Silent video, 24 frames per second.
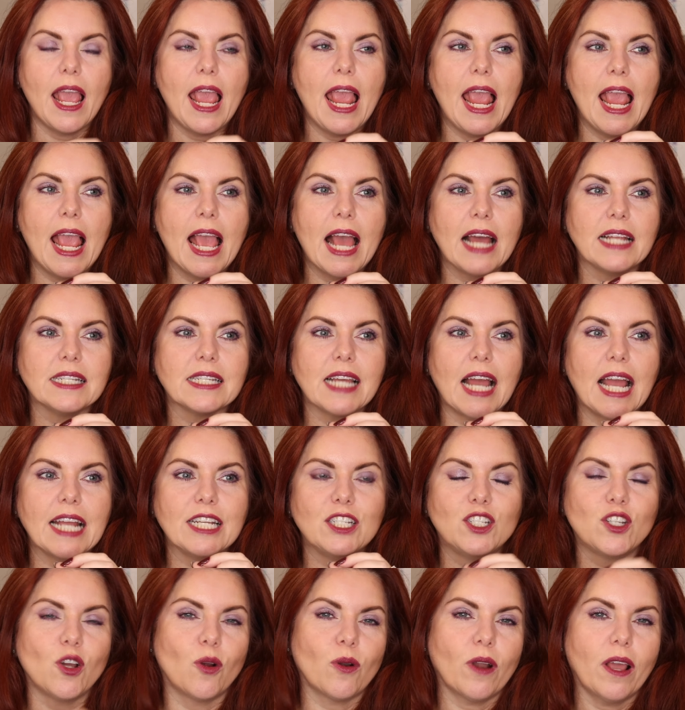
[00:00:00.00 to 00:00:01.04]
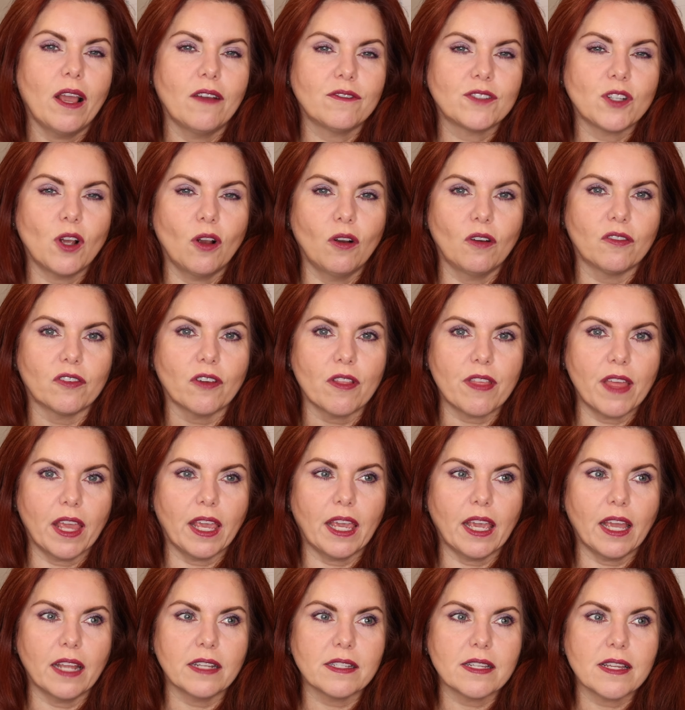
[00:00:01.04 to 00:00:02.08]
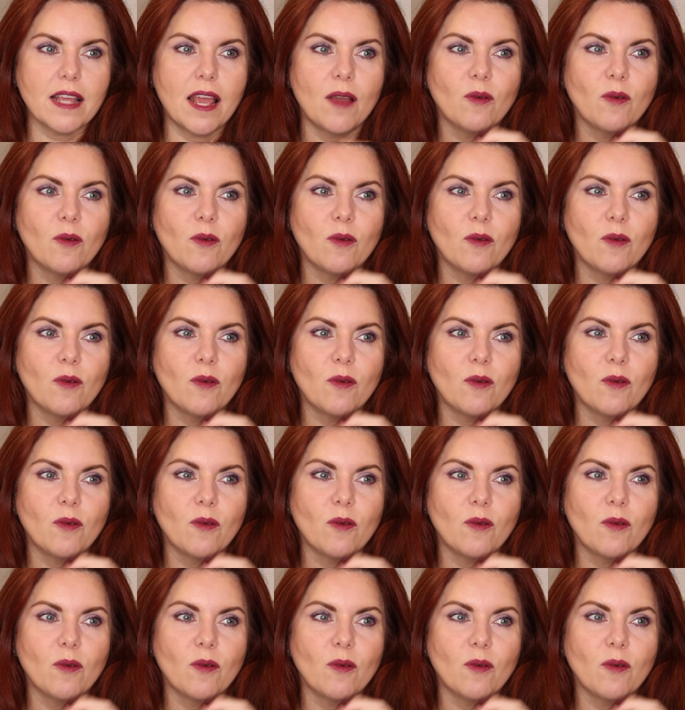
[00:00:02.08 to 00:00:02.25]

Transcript: and I don't have to overthink it.